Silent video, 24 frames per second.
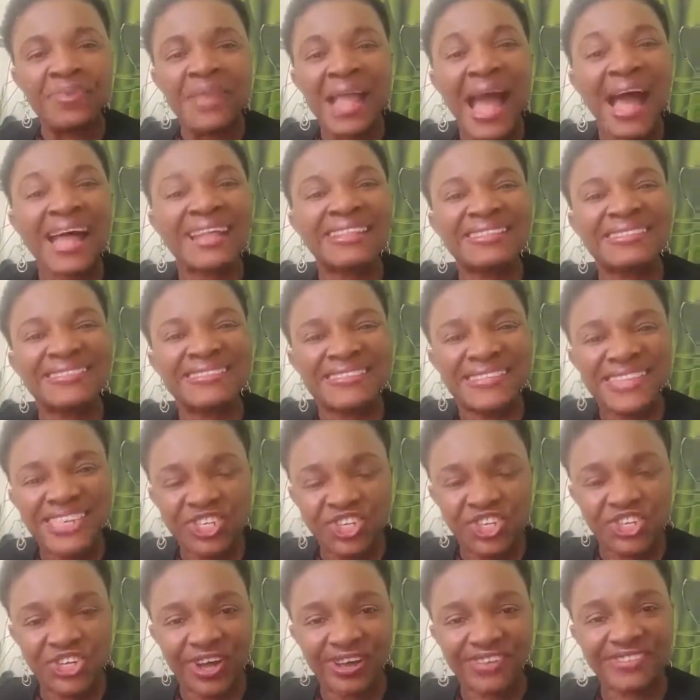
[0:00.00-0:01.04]
And
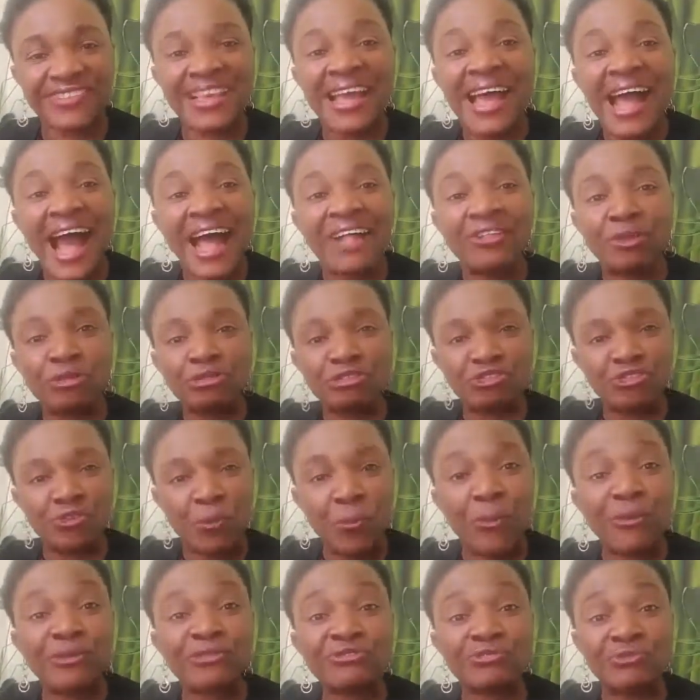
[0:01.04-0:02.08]
teachers are not
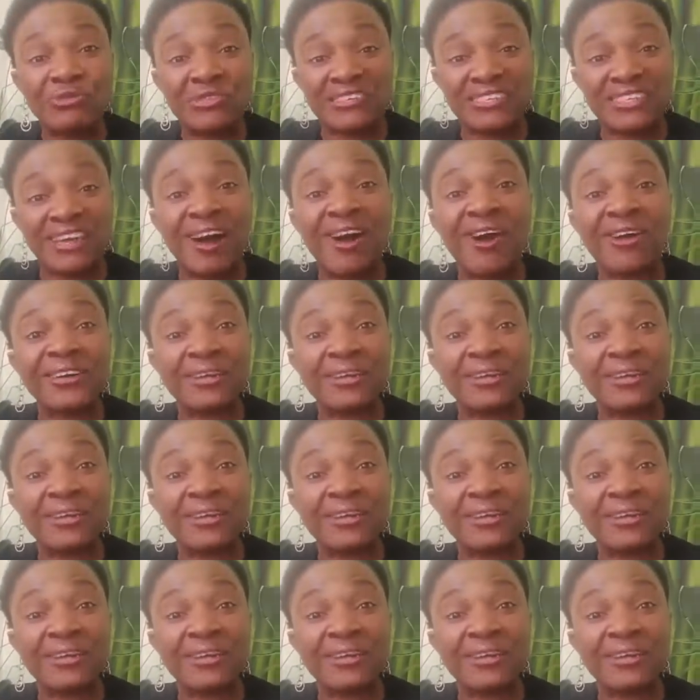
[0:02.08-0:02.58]
supposed to tell